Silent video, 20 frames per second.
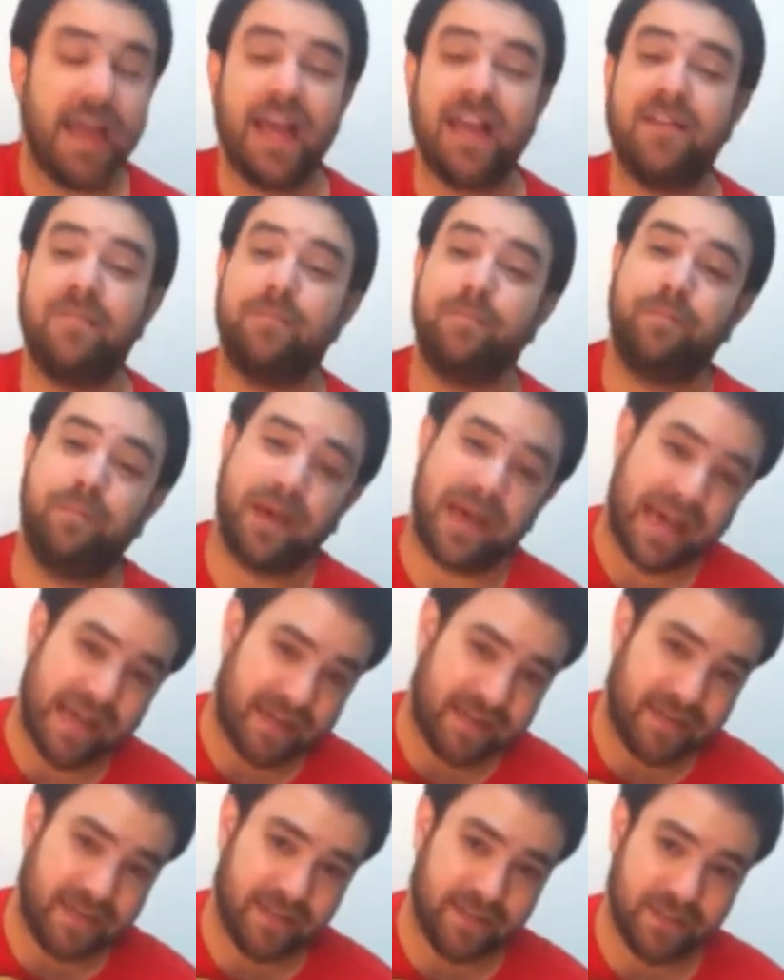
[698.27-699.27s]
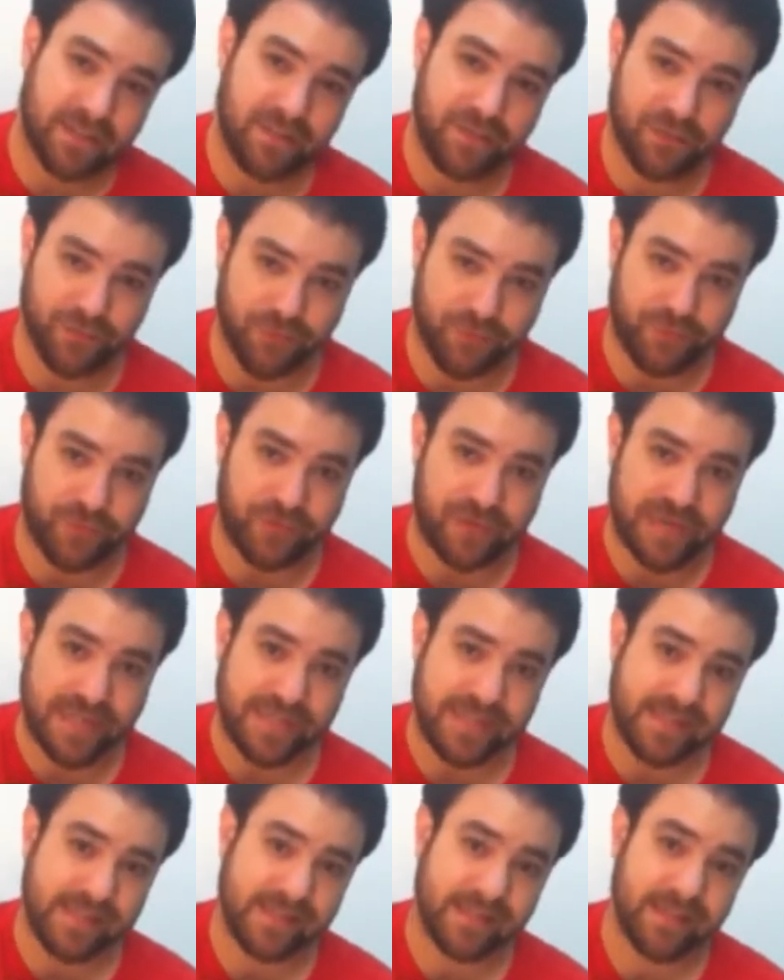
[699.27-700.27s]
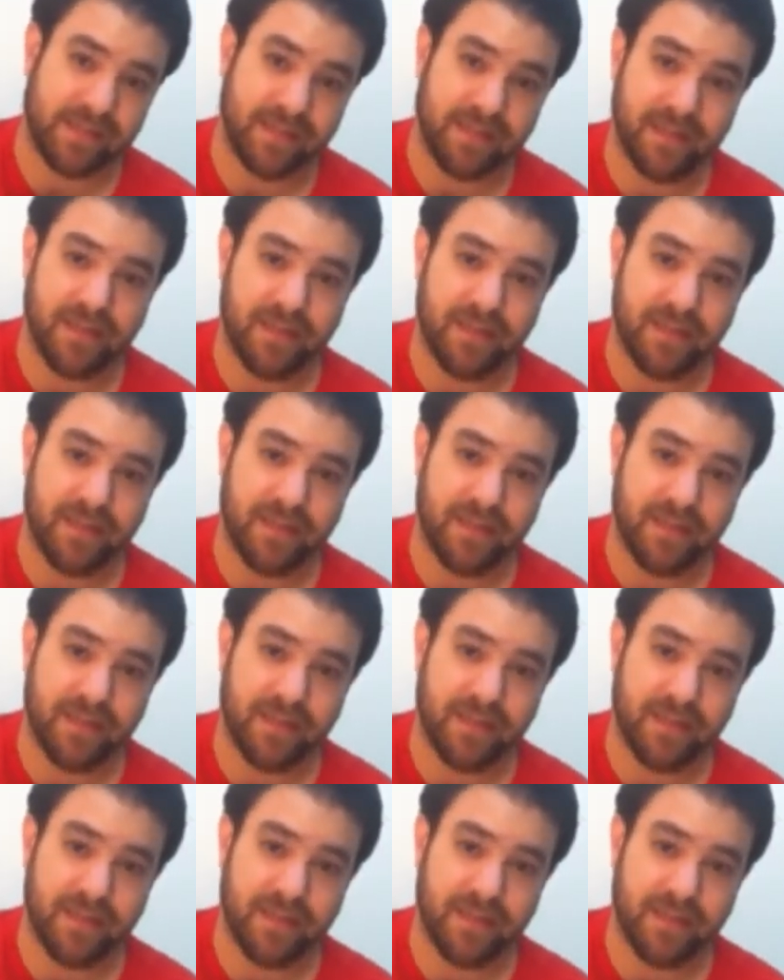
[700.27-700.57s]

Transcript: and back 2 frets